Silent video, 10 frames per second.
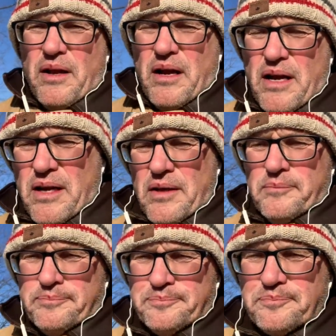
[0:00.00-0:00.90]

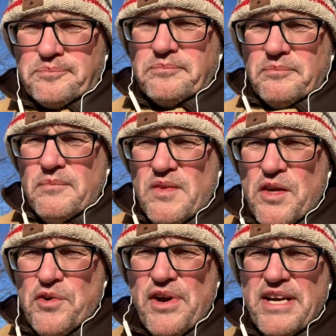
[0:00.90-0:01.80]
Um,
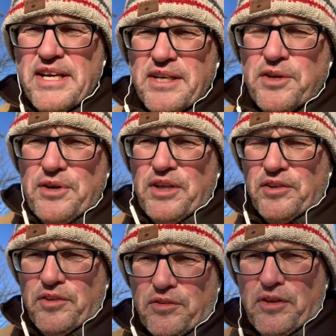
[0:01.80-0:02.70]
great
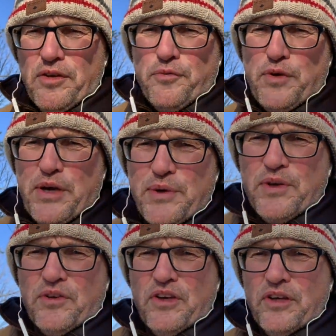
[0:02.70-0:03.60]
increases in the
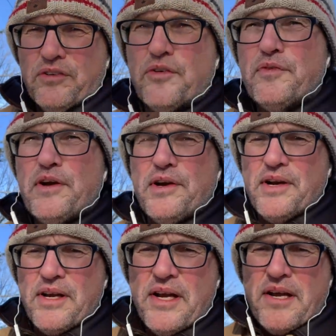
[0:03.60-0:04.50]
frequency,
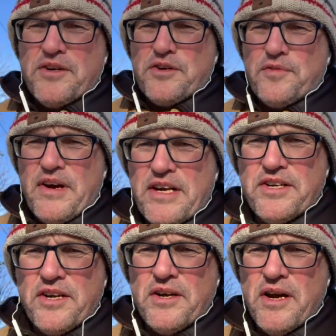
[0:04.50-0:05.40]
severity, and
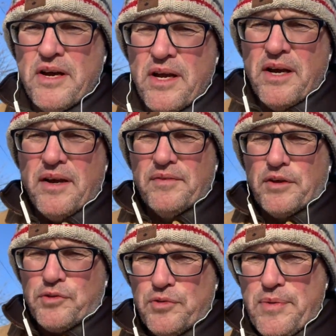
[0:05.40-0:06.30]
duration of
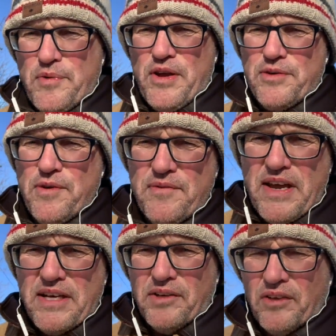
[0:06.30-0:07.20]
extreme weather
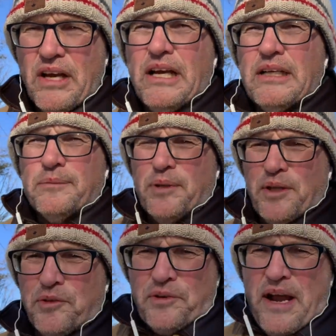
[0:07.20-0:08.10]
events.
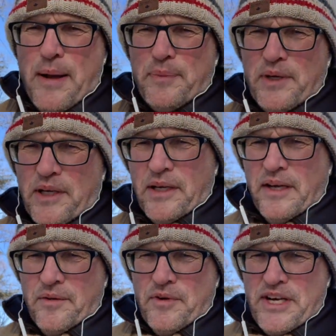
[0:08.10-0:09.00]
Plus, they're happening
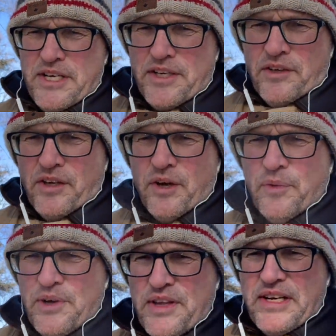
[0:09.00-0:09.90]
in regions
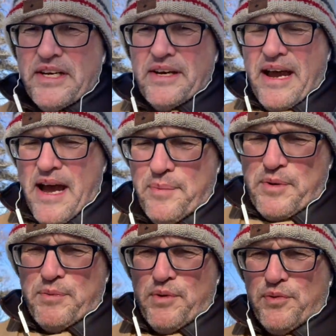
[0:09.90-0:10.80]
where they didn't
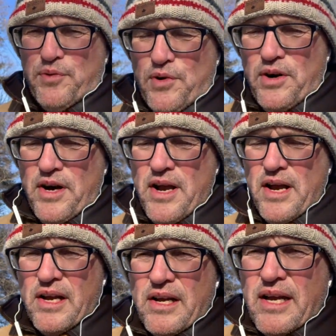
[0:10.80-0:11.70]
happen before.
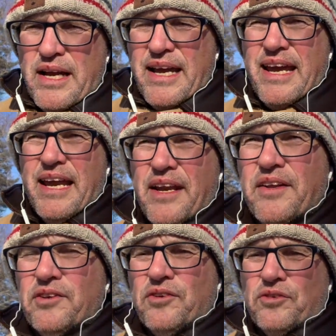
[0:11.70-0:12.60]
And
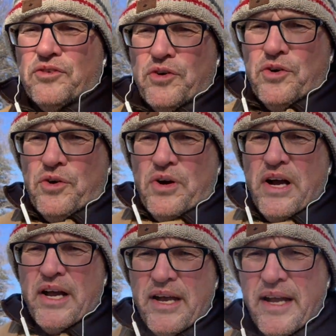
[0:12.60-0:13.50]
this is due,
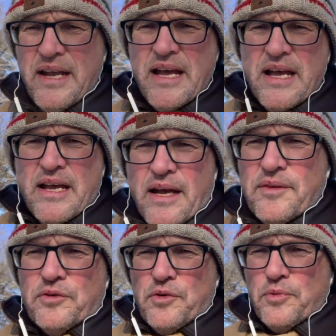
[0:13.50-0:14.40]

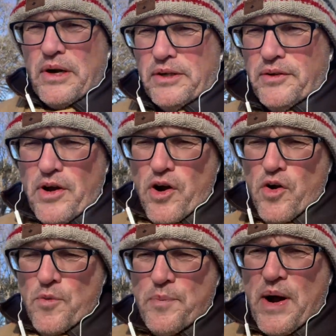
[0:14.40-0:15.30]
as you well
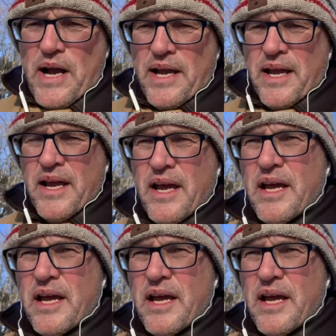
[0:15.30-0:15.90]
know, by